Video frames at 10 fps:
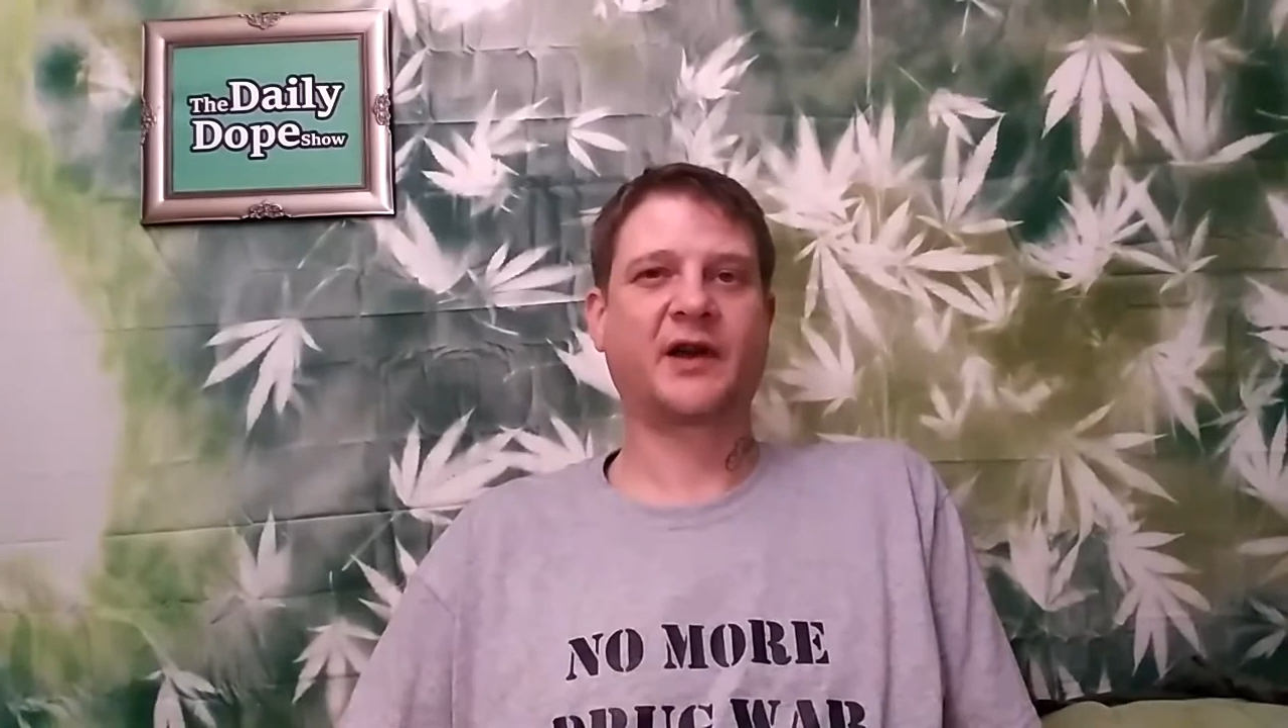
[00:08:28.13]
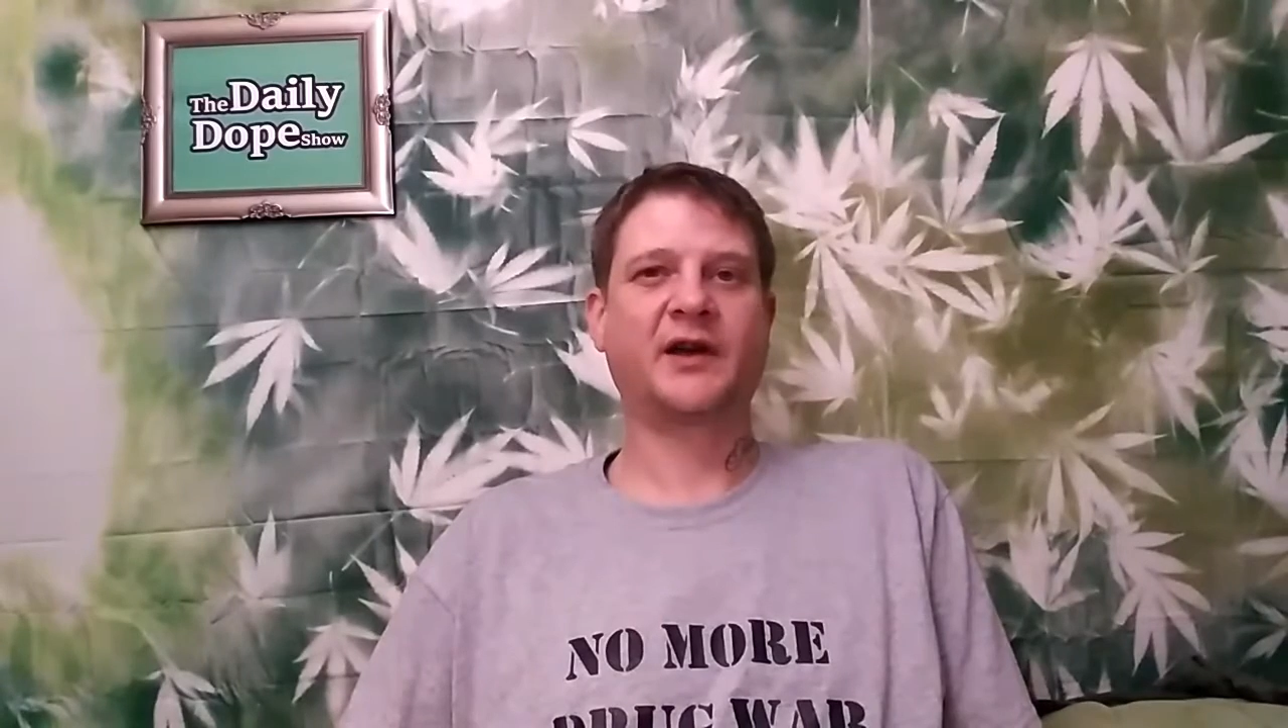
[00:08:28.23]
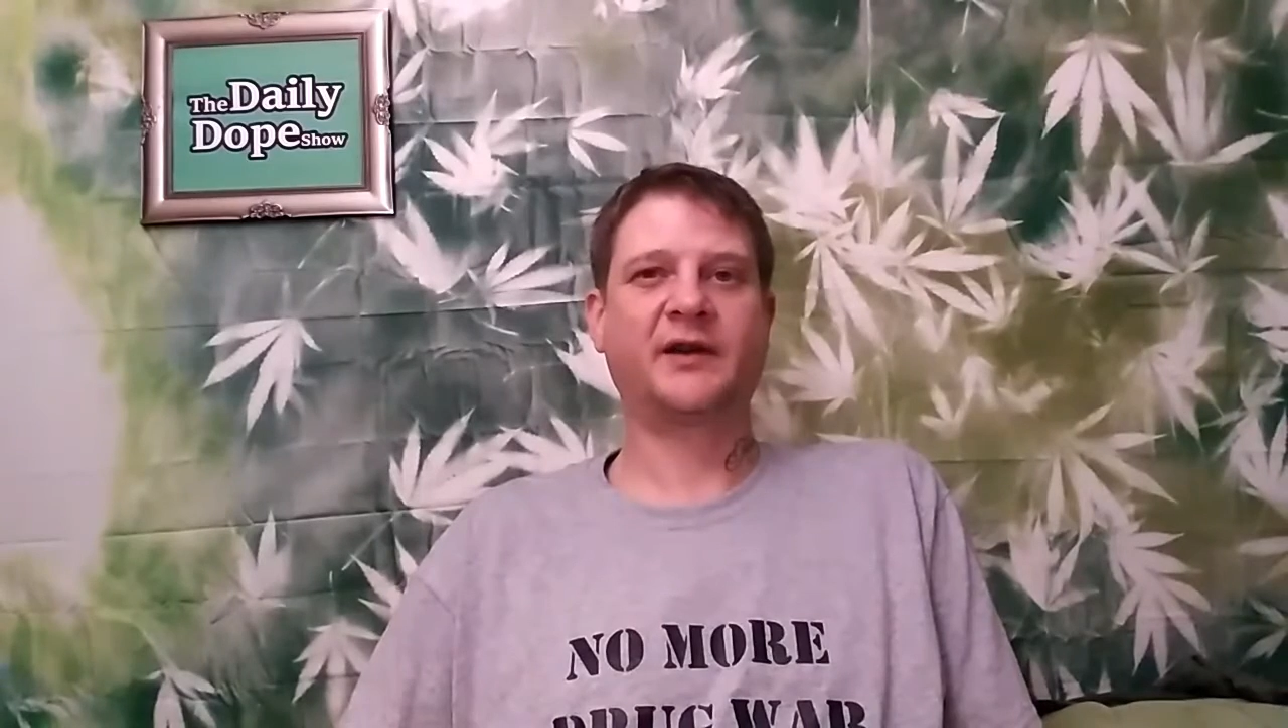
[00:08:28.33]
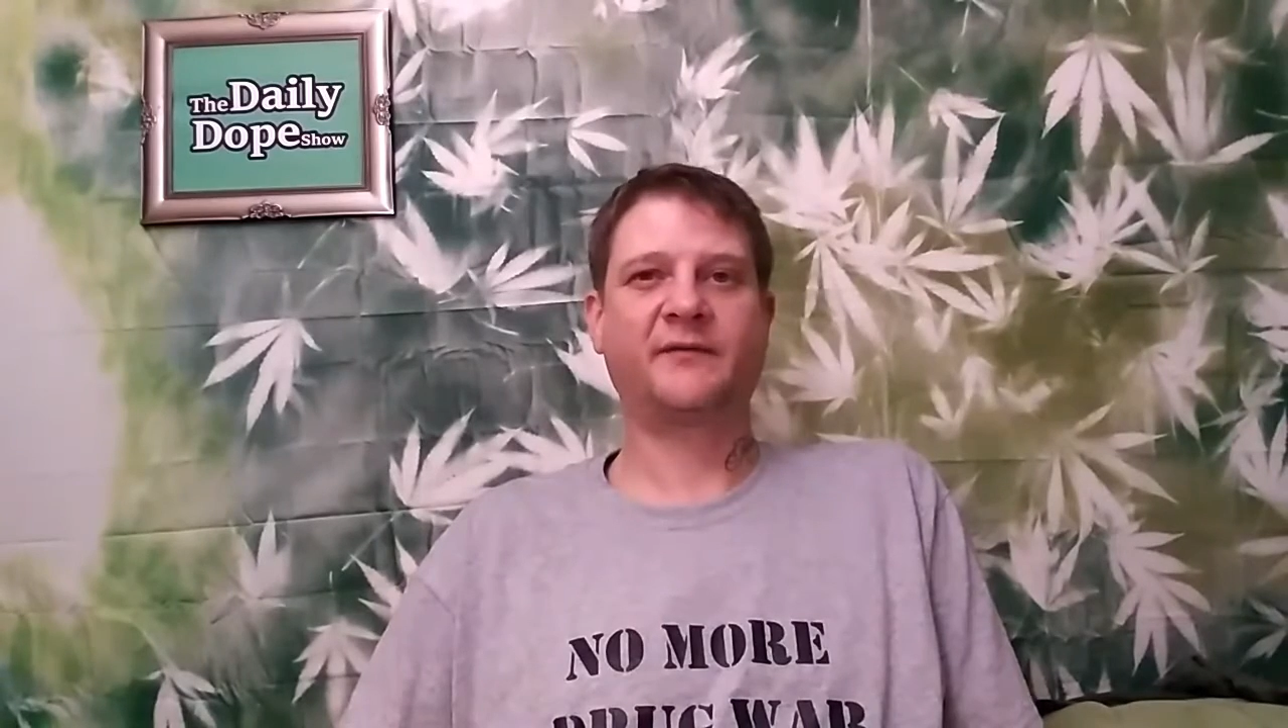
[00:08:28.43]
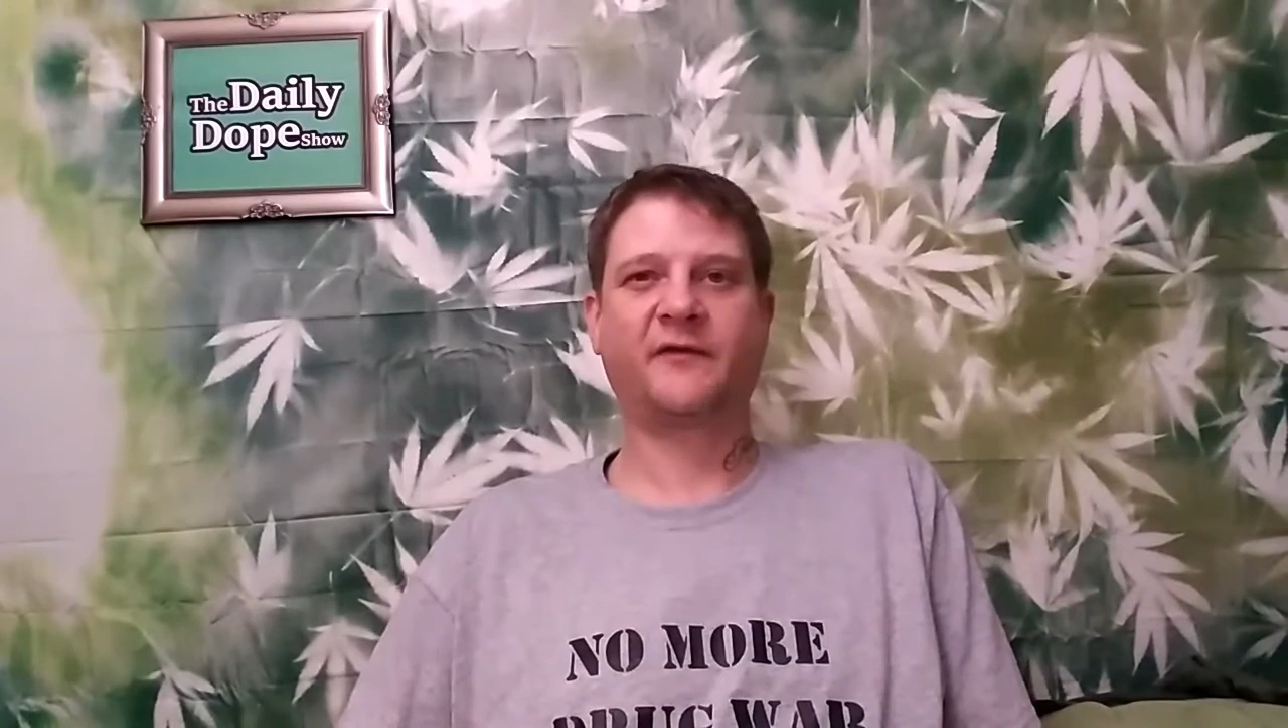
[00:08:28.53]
I